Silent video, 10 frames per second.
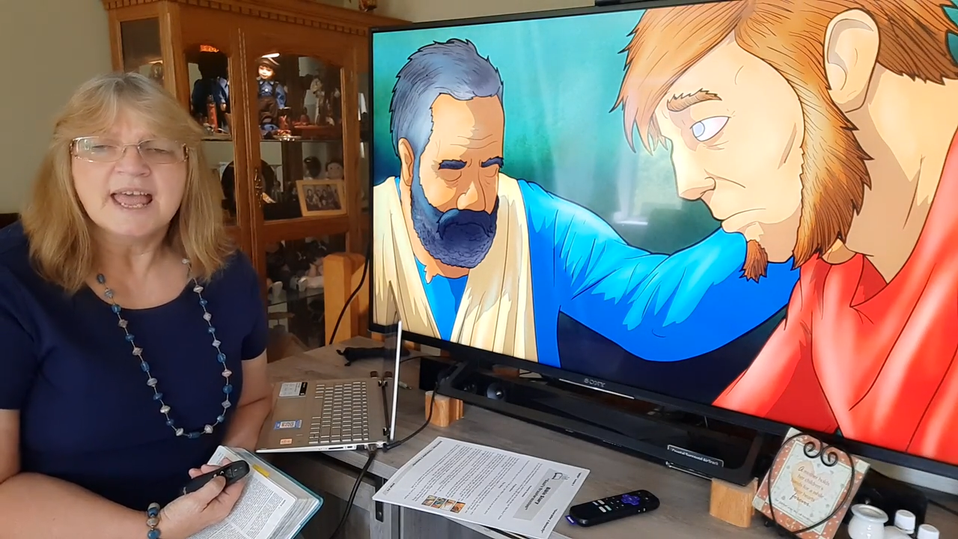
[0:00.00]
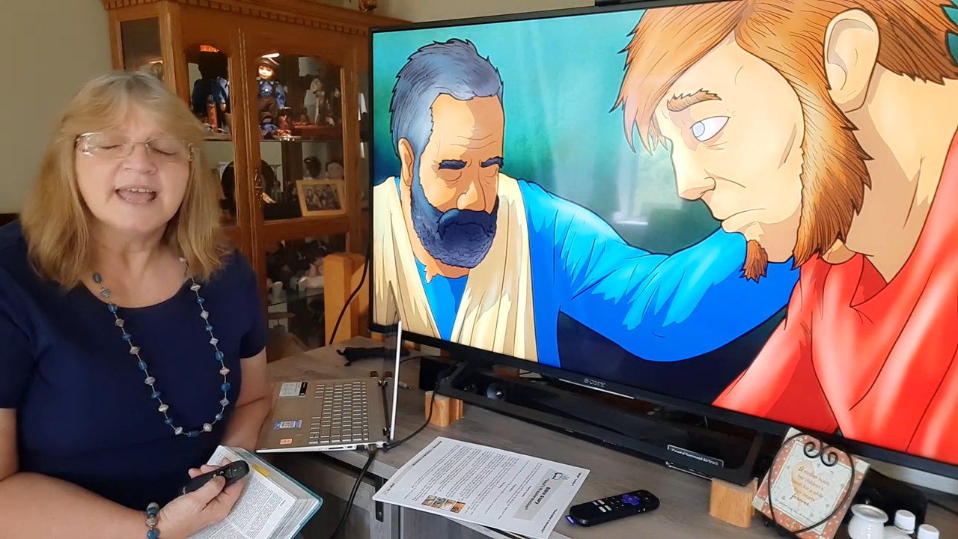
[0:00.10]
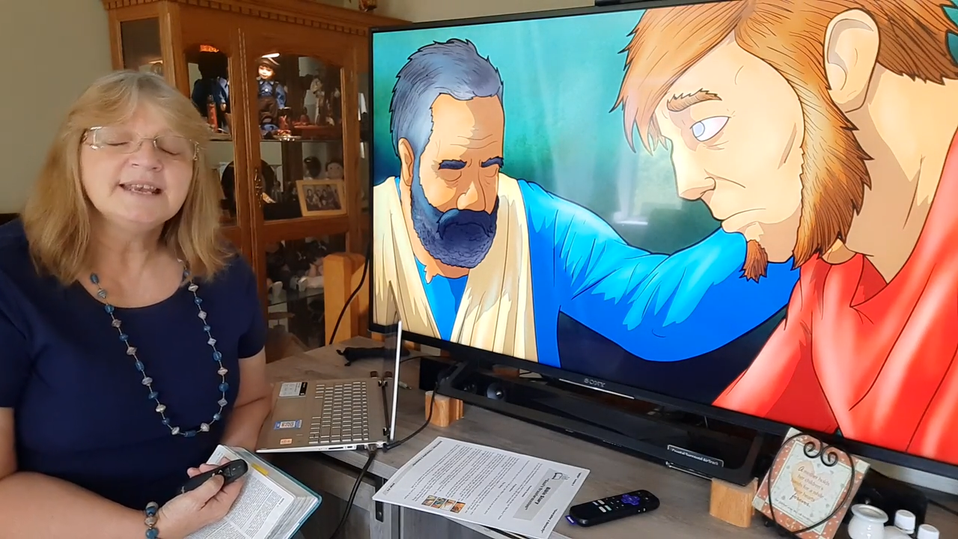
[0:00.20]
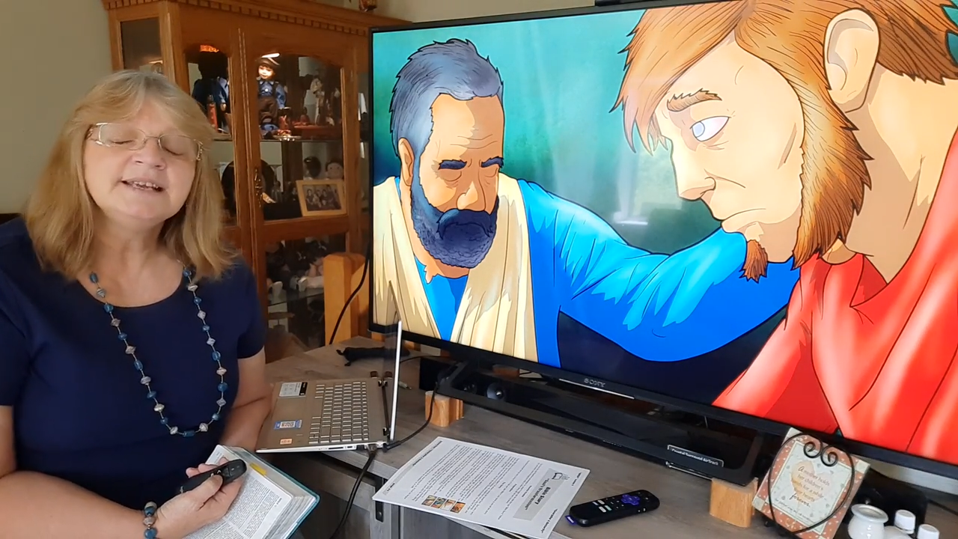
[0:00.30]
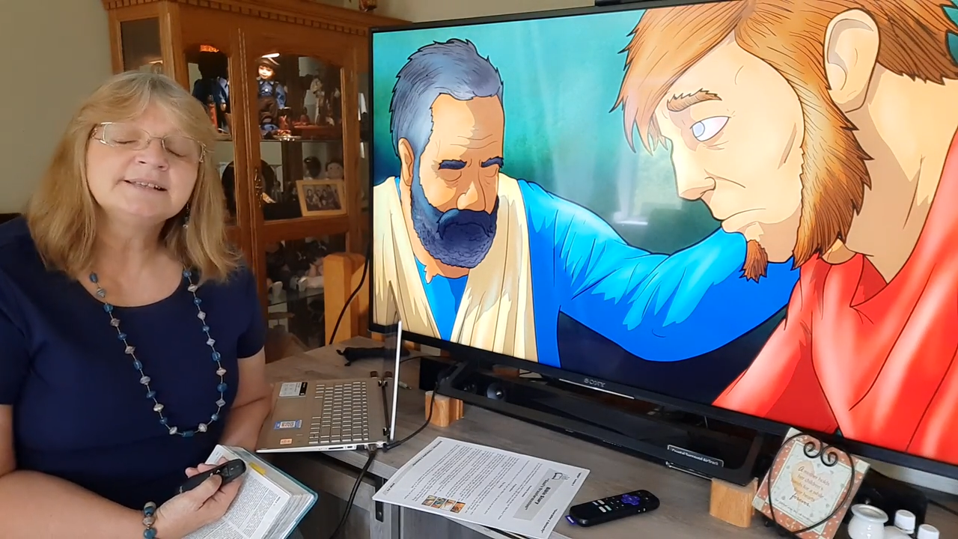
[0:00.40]

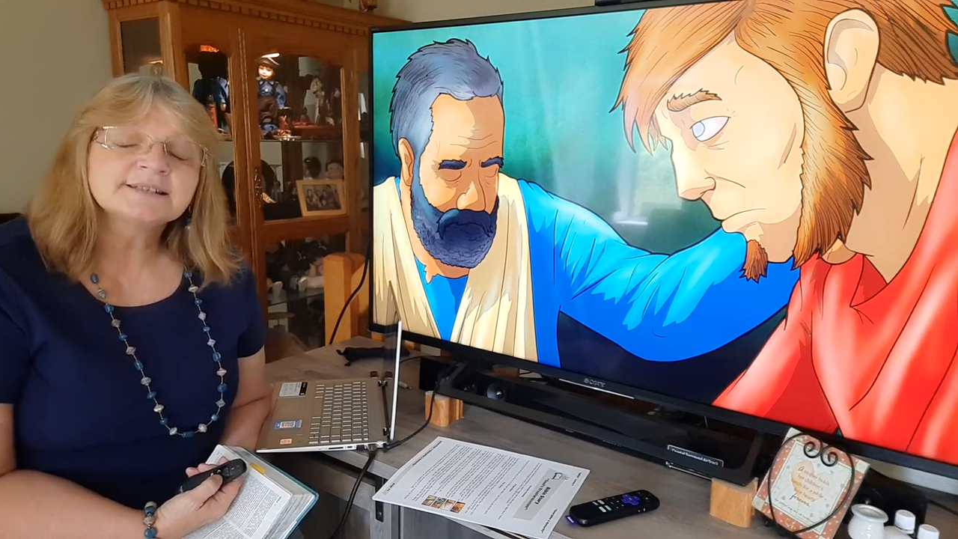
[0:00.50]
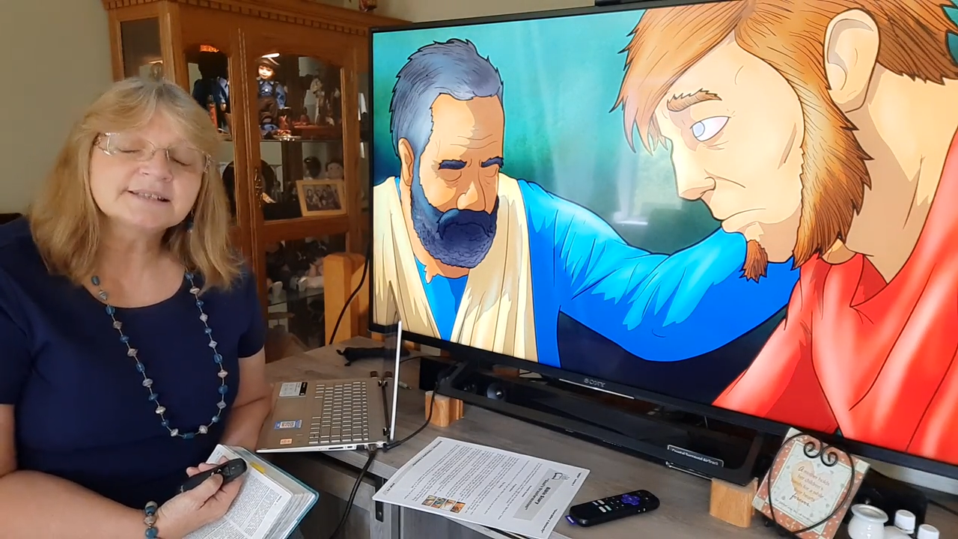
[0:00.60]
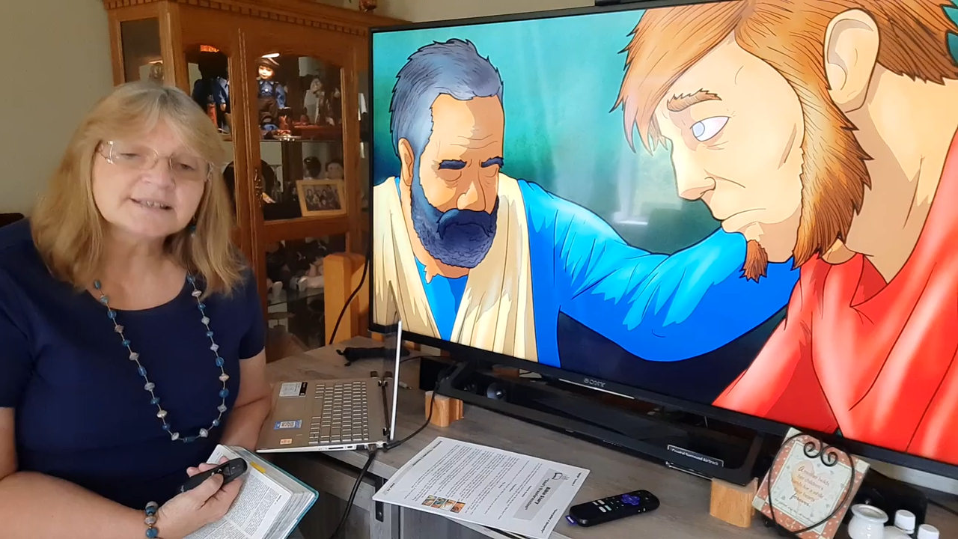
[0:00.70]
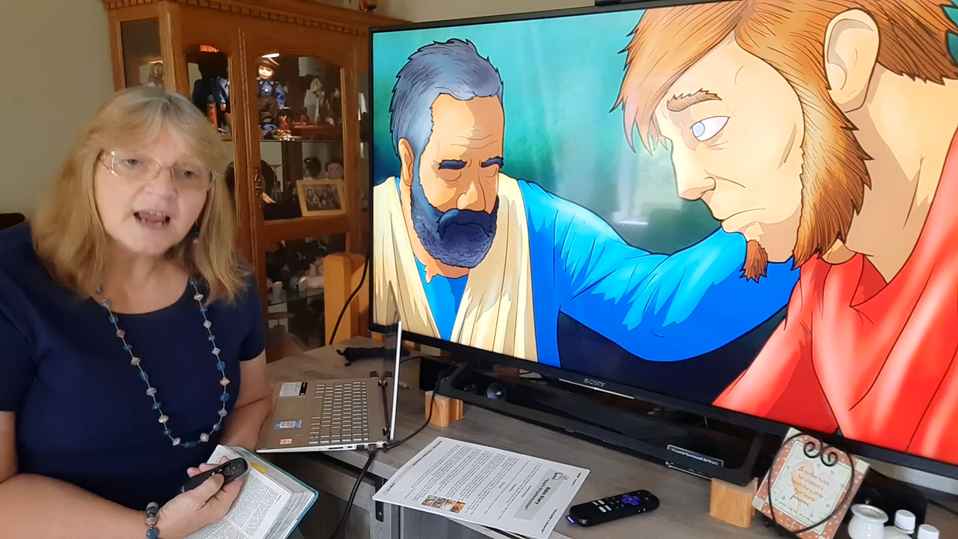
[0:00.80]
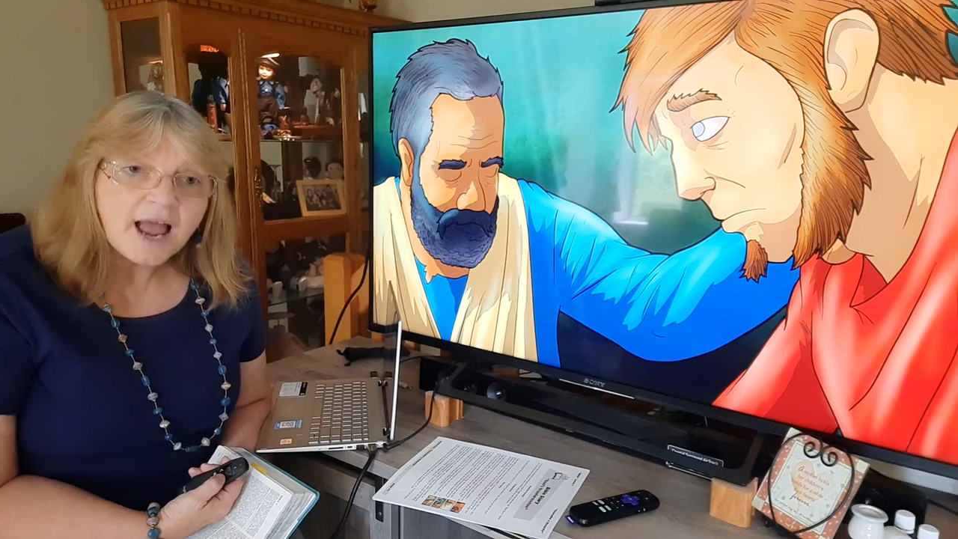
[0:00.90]
and he
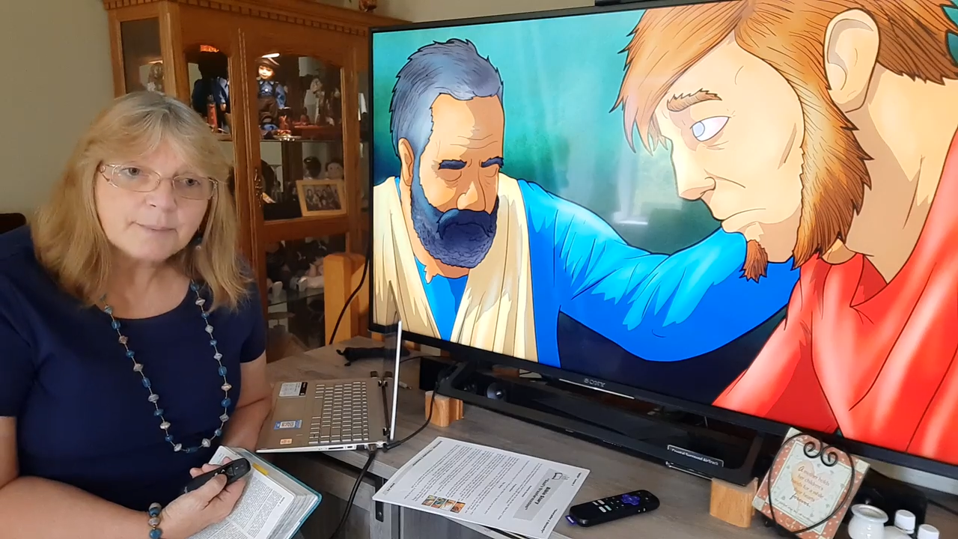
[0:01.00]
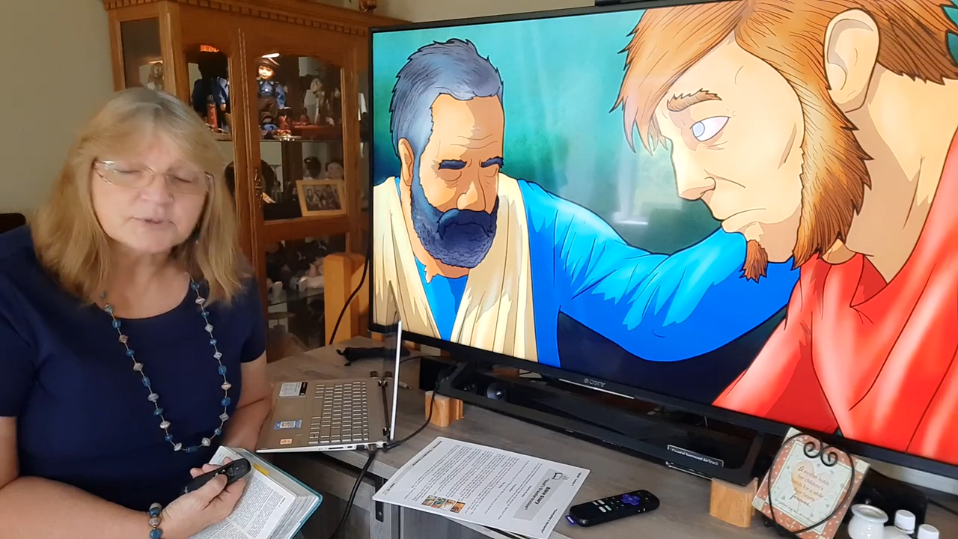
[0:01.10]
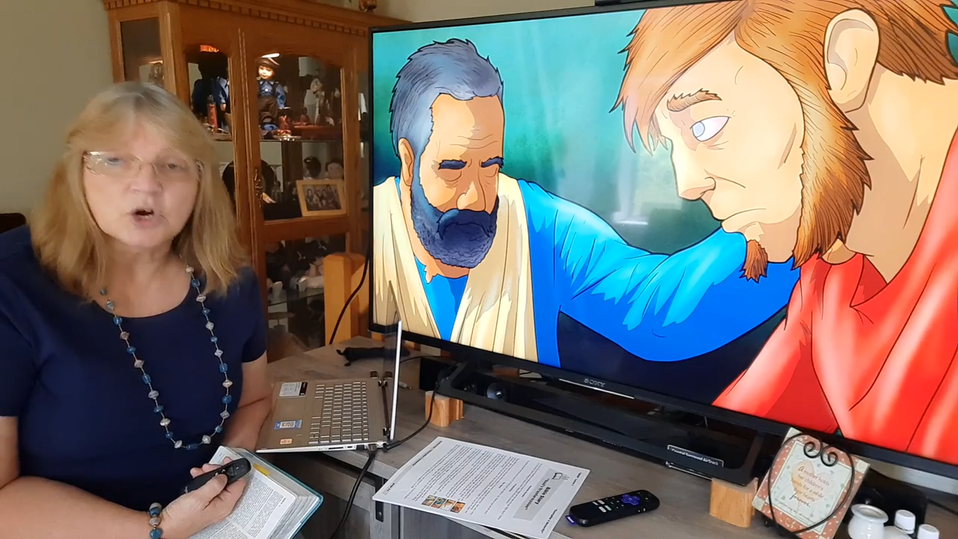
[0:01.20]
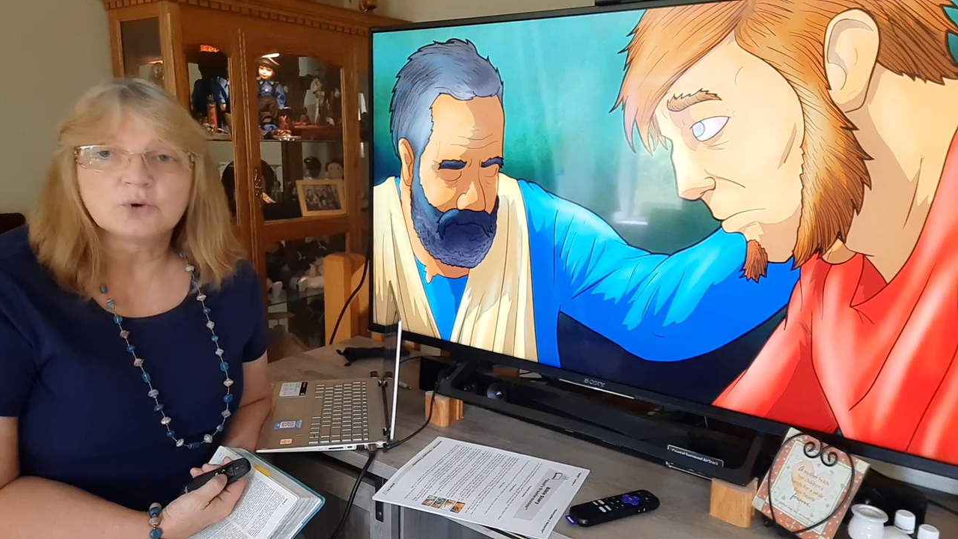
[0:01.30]
stopped